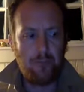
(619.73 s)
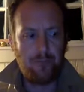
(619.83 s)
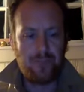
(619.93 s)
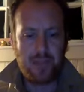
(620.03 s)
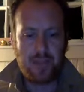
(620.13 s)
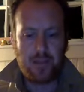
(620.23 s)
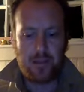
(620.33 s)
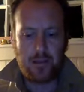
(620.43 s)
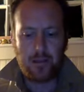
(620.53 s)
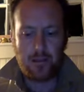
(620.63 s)

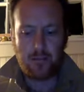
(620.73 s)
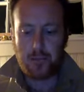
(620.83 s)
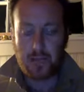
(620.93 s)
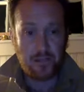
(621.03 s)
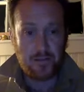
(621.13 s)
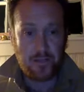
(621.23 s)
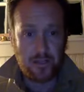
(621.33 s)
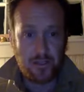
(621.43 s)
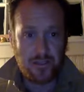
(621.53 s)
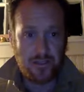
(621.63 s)
daily Pledge of
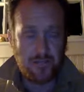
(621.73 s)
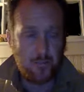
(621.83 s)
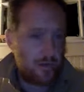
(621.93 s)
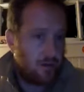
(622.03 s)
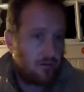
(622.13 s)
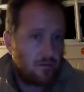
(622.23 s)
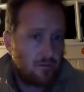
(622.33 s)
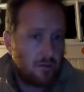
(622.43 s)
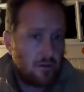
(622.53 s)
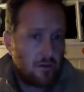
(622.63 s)
Allegiance if we didn't
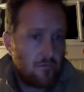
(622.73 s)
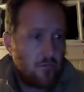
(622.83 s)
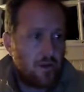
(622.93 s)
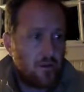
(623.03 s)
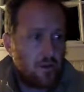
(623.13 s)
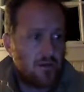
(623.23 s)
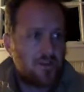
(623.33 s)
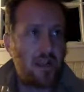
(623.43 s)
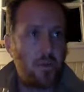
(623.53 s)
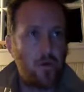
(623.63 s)
want to
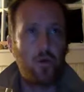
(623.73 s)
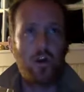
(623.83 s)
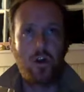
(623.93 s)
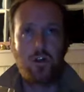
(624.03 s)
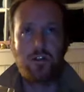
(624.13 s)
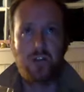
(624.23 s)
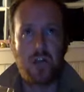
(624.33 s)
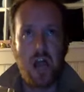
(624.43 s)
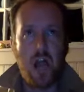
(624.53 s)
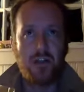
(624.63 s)
stand. We were encouraged to
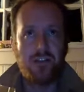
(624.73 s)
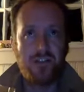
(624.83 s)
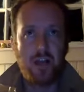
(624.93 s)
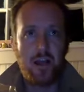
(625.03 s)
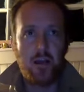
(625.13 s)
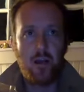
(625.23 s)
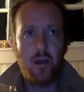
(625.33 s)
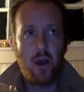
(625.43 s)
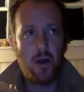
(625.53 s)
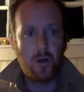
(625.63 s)
not say
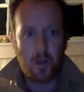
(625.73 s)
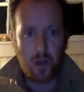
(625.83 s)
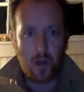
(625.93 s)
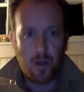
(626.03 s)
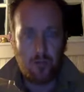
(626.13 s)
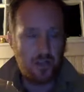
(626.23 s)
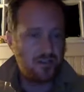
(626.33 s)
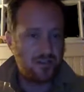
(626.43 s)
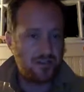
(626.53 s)
under God, because